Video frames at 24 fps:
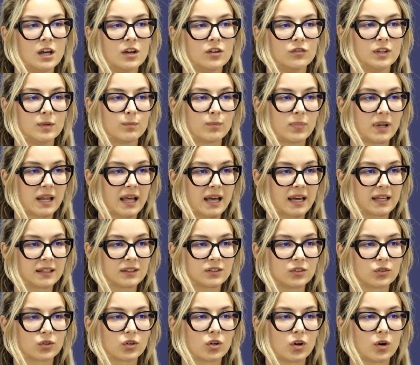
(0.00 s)
We plan
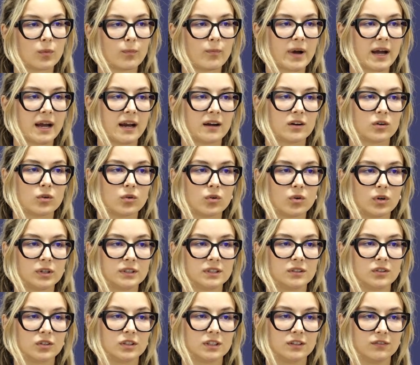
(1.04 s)
to compare all
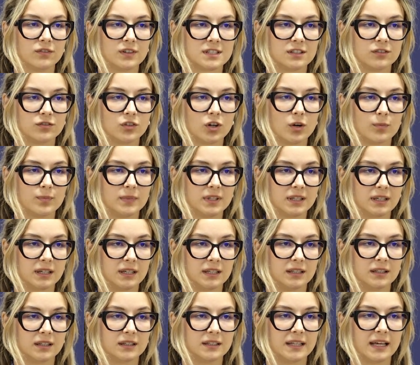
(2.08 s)
the non-invasive
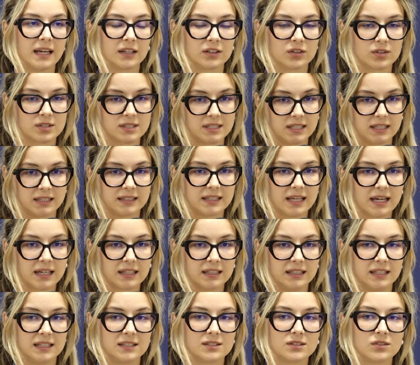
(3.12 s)
optical diagnostic
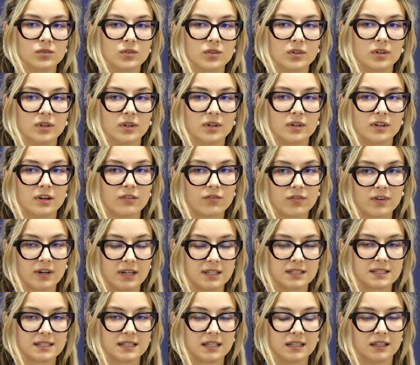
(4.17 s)
techniques to the
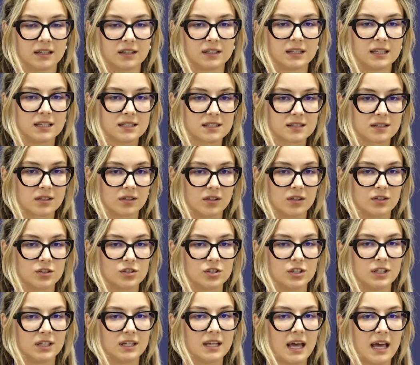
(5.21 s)
reference standard
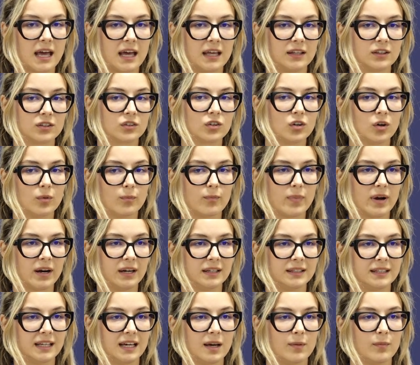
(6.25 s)
histology and compare
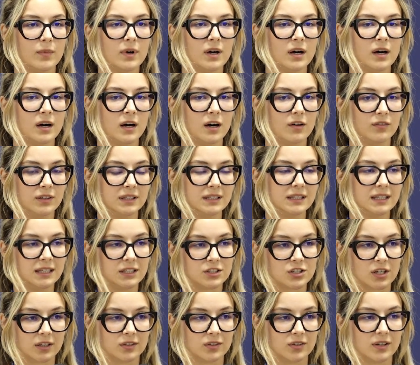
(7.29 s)
them with
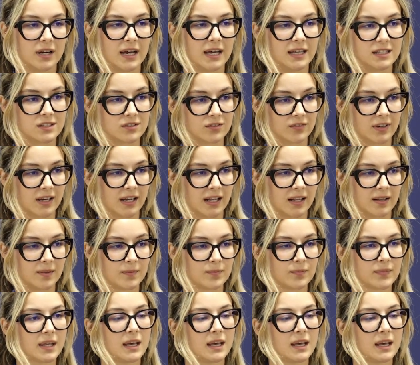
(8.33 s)
each other as well.